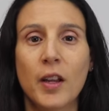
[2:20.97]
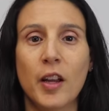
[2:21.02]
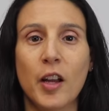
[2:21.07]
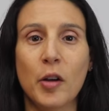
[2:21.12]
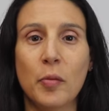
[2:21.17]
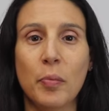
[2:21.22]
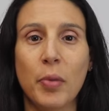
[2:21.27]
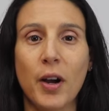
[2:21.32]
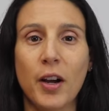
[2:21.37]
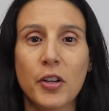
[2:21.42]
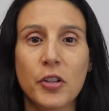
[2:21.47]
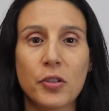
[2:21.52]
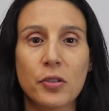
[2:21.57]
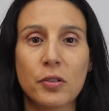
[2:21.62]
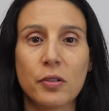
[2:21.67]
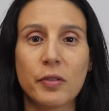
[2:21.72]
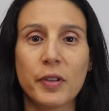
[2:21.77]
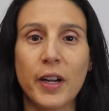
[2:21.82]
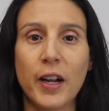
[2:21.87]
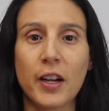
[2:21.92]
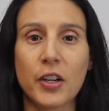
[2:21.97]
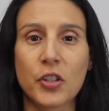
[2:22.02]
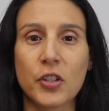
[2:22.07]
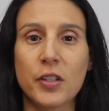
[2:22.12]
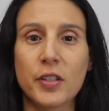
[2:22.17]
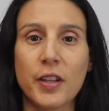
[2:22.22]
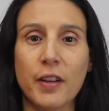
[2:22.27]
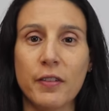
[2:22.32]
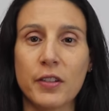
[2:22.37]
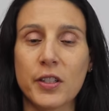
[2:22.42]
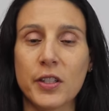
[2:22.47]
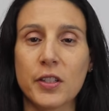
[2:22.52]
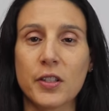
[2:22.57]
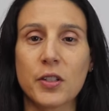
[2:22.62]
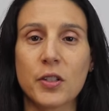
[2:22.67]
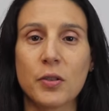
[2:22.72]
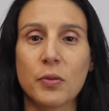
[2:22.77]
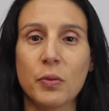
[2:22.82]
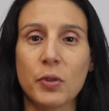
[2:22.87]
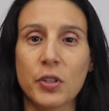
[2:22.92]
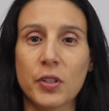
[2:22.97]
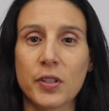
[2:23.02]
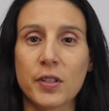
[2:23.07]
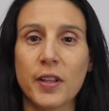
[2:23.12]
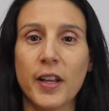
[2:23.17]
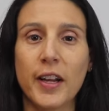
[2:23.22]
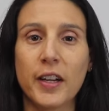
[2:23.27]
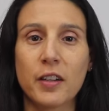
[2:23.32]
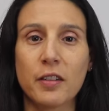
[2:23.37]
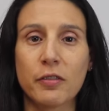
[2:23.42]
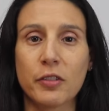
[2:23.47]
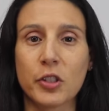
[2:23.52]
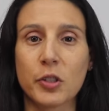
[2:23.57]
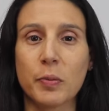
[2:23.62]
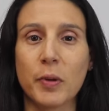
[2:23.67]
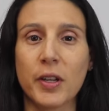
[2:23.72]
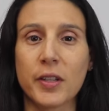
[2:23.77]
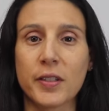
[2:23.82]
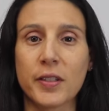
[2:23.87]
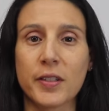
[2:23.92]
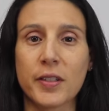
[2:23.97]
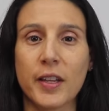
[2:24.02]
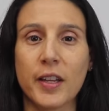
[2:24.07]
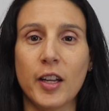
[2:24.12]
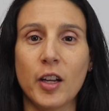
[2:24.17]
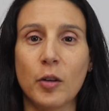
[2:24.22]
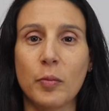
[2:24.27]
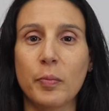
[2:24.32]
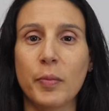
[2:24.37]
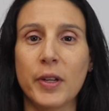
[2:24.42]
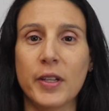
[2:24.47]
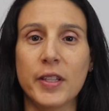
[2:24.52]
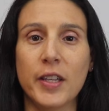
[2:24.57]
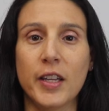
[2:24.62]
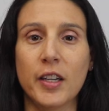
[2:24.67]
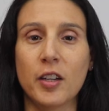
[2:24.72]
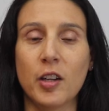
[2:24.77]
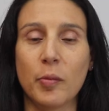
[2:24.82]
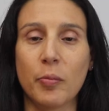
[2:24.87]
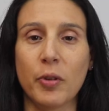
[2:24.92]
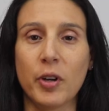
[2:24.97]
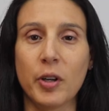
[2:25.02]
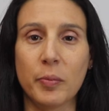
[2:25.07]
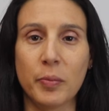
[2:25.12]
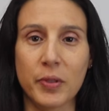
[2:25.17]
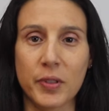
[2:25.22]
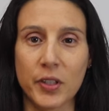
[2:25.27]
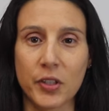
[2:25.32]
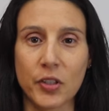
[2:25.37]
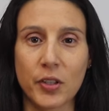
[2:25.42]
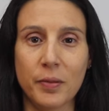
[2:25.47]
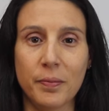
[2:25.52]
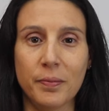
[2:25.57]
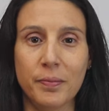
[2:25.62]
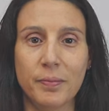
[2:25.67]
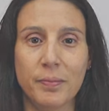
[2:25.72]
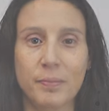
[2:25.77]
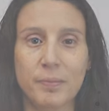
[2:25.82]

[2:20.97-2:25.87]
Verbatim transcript: and postural reaction deficits, which is lack of responses that help maintain an upright position.